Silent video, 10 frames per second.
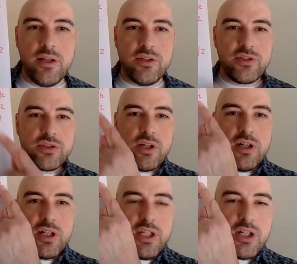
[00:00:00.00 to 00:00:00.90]

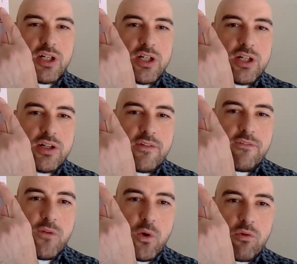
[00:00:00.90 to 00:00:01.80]
Sky are
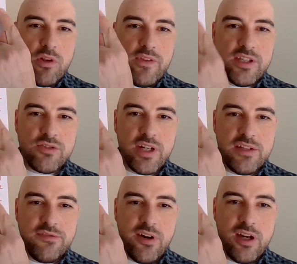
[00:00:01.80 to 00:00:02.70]
4 on this
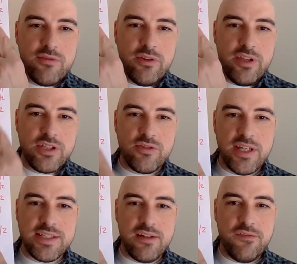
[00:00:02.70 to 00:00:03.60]
race, 5 on this
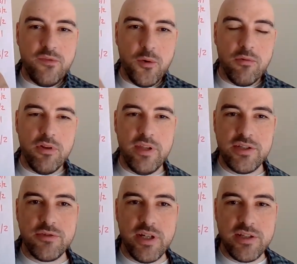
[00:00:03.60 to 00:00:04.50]
race, and 4 on
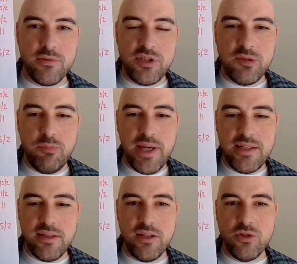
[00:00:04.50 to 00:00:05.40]
this race, which is
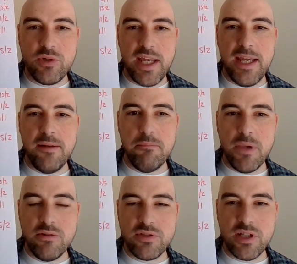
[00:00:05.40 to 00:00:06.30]
better than you'll get in
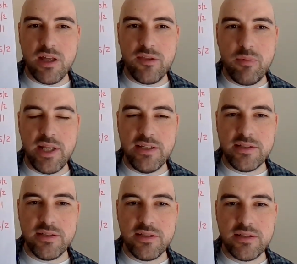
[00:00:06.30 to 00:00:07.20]
most other
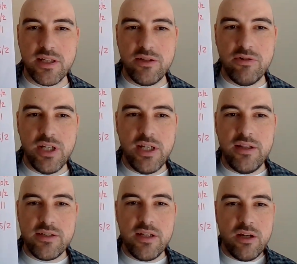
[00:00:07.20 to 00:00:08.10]
places. So
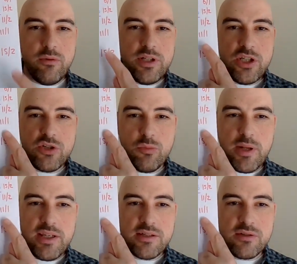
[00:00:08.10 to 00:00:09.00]
there's no additional
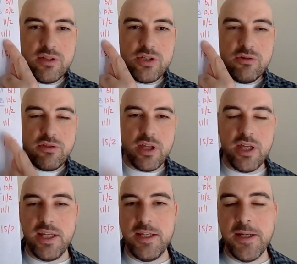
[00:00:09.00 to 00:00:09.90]
places on the
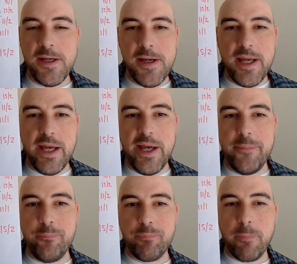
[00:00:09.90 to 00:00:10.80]
2:30.
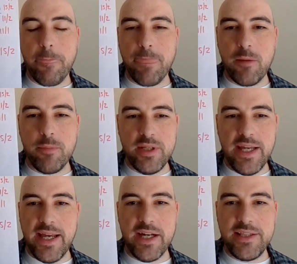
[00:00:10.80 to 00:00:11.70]
But
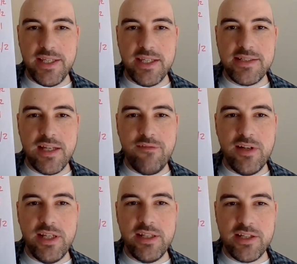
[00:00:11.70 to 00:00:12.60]
yeah, I think it's
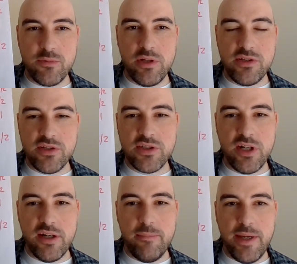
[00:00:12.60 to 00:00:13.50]
definitely, this one is a
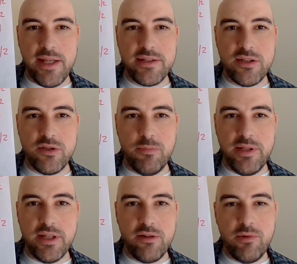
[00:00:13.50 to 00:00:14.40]
Sky bet to be
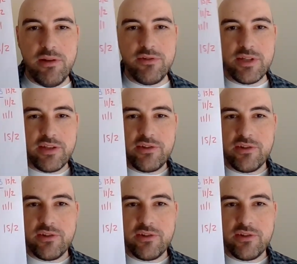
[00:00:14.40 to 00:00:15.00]
done with. So that's